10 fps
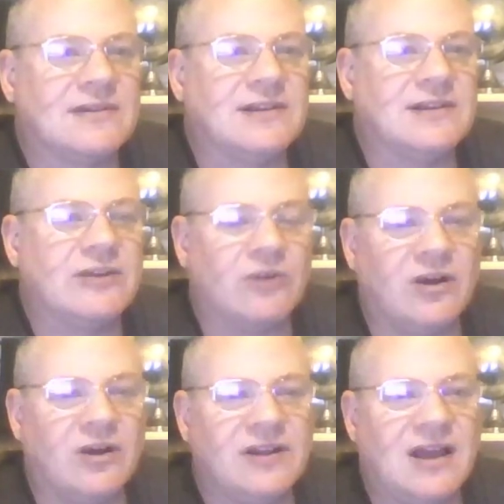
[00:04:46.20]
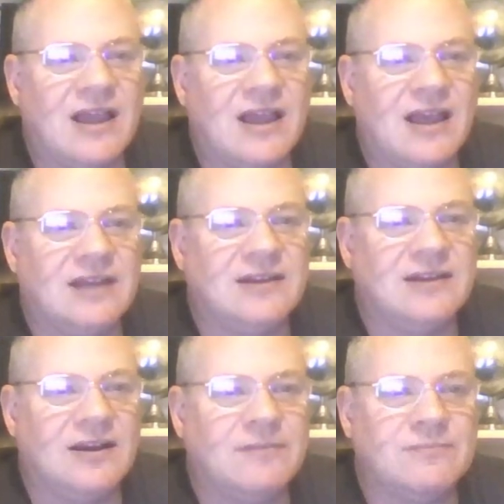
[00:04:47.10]
later on, I had
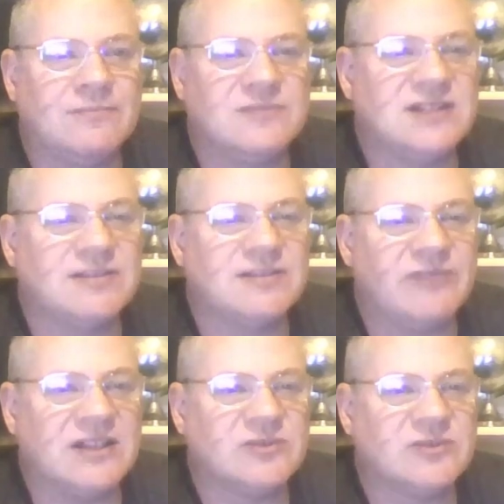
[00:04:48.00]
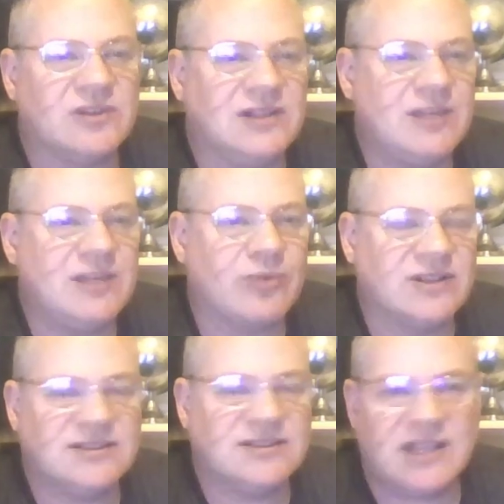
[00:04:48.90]
did some things with a lead
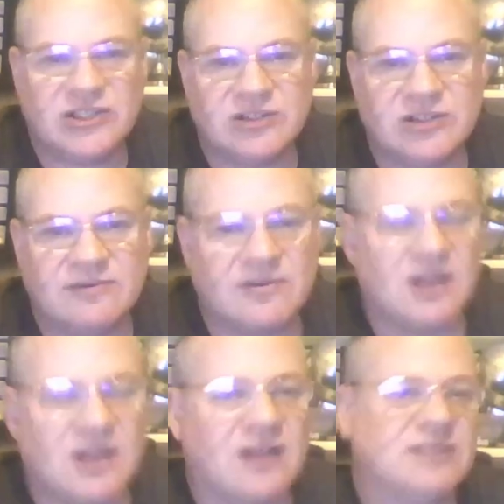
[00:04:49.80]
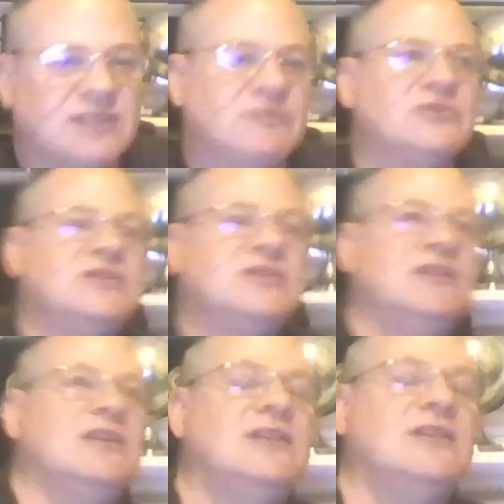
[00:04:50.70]
presentation because I'm interested
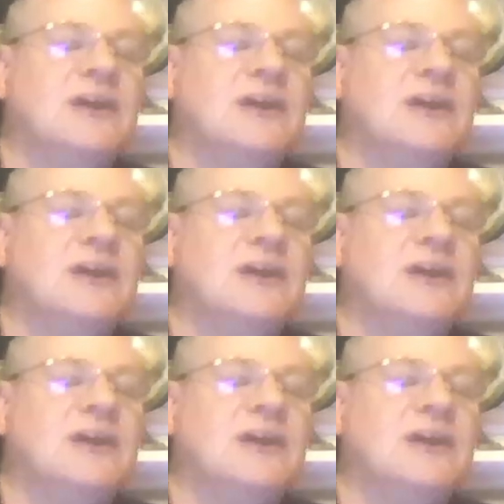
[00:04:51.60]
in.